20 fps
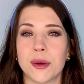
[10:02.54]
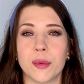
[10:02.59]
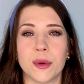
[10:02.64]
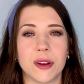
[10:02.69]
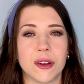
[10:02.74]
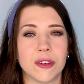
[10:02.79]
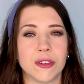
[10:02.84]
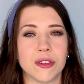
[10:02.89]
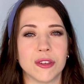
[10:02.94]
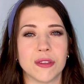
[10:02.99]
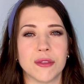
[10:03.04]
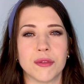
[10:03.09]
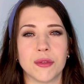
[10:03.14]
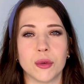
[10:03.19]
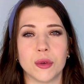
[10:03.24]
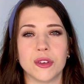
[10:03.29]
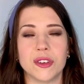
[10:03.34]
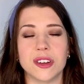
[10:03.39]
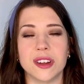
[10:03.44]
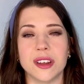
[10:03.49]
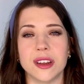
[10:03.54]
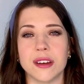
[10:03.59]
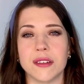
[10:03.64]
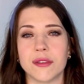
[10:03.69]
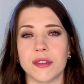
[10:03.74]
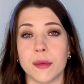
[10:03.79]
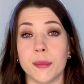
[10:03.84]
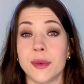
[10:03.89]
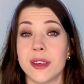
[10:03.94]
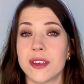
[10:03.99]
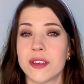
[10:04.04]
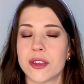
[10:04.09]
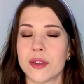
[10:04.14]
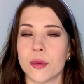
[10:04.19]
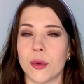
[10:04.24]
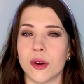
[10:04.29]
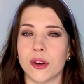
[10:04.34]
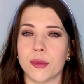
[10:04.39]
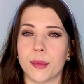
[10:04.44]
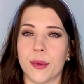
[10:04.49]
114 from
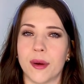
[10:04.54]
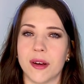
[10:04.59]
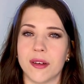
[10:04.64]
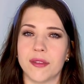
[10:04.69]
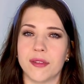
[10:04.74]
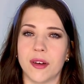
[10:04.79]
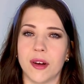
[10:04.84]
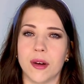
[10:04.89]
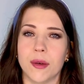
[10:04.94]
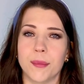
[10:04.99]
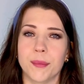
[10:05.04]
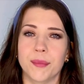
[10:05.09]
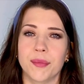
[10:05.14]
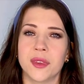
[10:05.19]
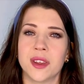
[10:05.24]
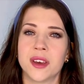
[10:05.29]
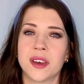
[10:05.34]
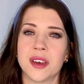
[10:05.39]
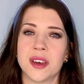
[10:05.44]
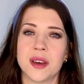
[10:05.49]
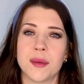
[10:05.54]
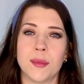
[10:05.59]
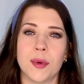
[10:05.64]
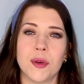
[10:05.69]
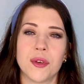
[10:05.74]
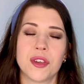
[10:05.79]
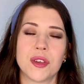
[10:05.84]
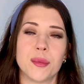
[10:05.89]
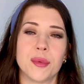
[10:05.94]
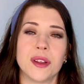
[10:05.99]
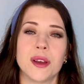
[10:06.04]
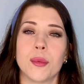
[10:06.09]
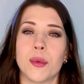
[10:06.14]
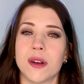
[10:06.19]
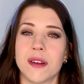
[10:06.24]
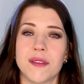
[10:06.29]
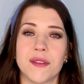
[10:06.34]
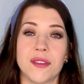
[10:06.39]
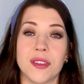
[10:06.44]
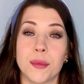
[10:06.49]
Histoire de Parfum. Possibly
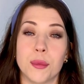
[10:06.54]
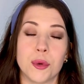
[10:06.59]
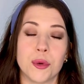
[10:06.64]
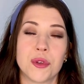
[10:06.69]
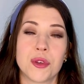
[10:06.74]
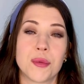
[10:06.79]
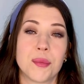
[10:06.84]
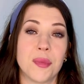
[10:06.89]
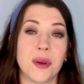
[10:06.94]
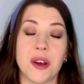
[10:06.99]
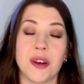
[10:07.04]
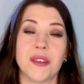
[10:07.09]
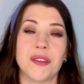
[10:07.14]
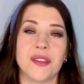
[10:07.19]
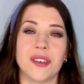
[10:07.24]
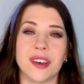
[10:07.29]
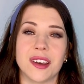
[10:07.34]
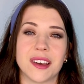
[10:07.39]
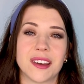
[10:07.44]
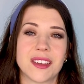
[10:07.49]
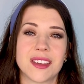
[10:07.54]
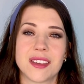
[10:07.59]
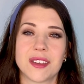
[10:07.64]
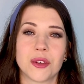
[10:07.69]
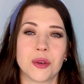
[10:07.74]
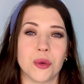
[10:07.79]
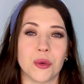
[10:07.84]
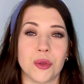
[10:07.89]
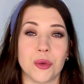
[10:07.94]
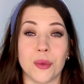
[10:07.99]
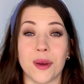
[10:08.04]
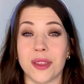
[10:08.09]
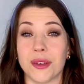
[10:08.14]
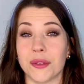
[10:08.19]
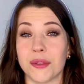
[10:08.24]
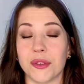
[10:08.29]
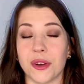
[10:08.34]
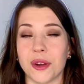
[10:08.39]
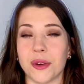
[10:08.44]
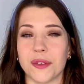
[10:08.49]
one of the most perfect cold weather
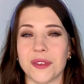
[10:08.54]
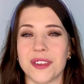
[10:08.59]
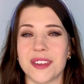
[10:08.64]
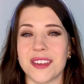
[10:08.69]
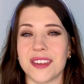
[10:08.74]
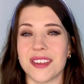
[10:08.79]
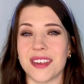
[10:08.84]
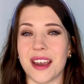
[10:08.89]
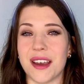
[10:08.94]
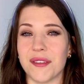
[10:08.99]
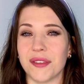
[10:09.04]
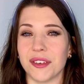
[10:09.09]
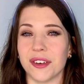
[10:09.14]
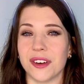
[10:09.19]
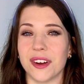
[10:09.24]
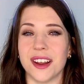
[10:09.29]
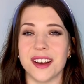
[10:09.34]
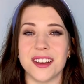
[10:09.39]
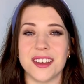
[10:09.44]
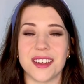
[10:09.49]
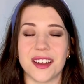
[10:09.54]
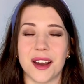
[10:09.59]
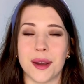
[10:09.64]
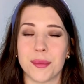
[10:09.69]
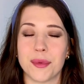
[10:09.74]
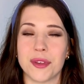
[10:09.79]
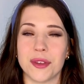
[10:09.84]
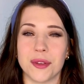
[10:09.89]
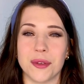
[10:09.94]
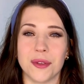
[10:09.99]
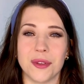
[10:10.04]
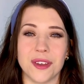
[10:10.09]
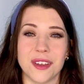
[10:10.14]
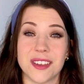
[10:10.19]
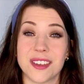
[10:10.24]
fragrances ever, and it's absolutely